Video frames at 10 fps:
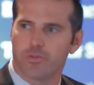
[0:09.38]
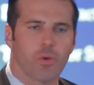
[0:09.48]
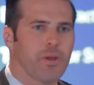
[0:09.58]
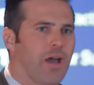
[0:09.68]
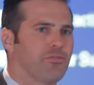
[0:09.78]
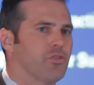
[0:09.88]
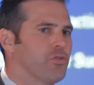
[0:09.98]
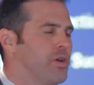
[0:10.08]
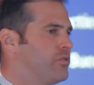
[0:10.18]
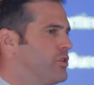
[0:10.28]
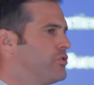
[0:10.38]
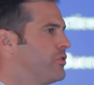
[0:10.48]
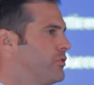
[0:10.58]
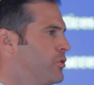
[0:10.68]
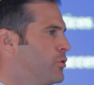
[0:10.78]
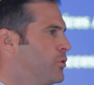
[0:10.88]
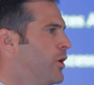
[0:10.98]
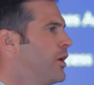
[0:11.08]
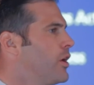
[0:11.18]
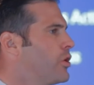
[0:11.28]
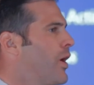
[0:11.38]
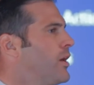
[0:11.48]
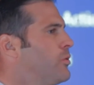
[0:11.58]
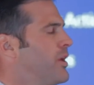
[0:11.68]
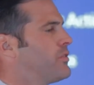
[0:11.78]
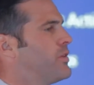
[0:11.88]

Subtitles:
is where we have to transition to, how do you make